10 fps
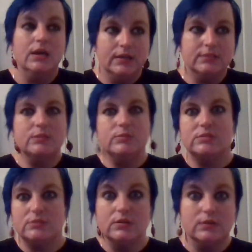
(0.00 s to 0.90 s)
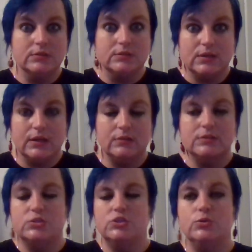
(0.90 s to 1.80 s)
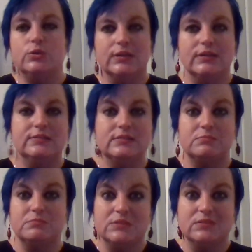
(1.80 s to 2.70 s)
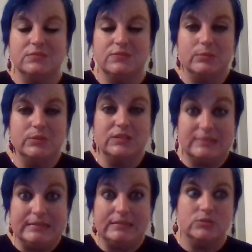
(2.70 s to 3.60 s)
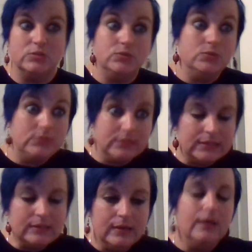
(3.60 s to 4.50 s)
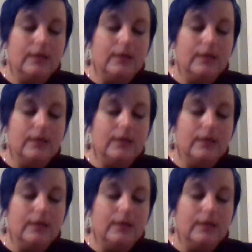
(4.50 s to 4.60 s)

His name is, his title is Duke, and the family is Ding, so Duke Ding.